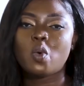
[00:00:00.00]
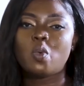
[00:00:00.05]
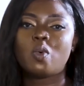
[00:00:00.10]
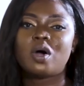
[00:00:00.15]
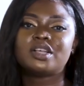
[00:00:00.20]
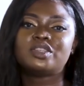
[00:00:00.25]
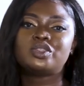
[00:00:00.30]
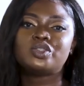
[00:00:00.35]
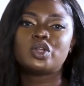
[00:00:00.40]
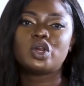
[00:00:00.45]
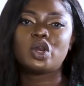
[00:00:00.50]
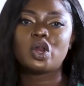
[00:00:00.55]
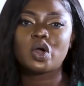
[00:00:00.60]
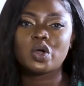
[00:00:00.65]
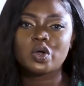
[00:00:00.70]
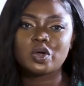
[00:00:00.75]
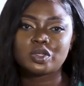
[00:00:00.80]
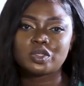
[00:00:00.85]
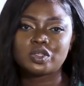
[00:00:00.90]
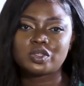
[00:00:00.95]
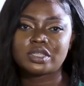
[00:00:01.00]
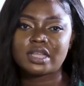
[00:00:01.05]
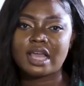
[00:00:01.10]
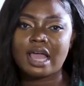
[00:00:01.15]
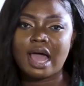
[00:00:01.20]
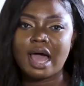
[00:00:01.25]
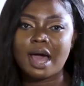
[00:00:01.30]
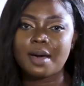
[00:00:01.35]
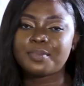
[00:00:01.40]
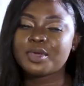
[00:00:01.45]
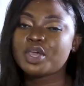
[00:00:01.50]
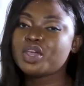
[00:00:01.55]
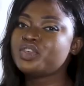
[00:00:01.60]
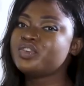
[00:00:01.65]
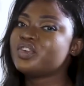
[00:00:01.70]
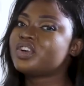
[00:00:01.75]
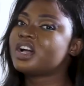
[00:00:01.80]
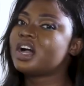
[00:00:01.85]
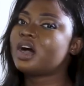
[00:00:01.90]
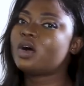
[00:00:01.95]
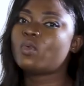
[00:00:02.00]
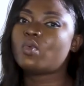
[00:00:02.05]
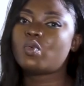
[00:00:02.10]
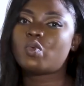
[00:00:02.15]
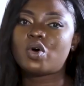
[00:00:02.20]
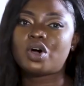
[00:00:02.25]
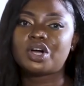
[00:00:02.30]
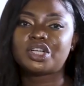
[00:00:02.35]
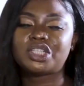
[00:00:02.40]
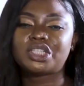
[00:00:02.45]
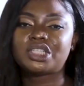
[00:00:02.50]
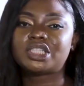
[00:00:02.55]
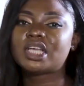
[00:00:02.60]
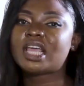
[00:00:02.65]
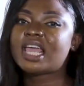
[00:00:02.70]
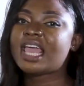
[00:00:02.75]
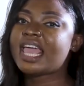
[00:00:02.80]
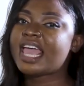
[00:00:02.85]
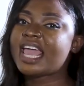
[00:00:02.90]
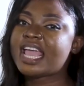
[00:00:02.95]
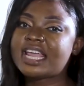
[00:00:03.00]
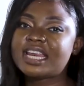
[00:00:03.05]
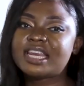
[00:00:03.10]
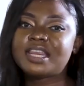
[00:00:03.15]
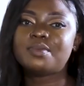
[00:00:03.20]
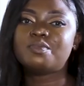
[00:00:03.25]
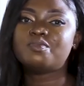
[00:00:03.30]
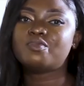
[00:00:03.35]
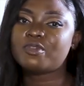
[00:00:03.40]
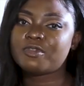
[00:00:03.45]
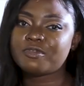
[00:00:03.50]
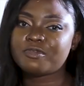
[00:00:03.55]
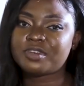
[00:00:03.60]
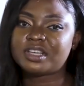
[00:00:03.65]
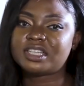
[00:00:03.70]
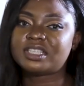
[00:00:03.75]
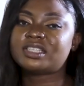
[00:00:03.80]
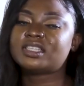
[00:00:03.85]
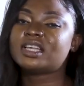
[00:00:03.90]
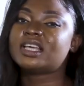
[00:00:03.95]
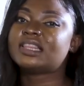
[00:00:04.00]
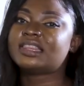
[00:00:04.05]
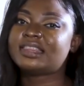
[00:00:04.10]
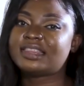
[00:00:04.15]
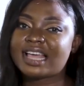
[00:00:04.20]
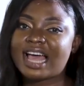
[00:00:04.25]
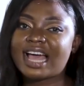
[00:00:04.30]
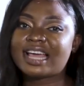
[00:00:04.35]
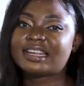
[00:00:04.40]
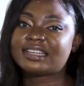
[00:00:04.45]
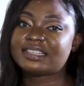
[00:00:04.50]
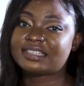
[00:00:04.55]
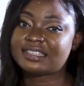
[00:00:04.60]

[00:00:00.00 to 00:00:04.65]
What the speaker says: Once you log on to the app, you can watch any movies that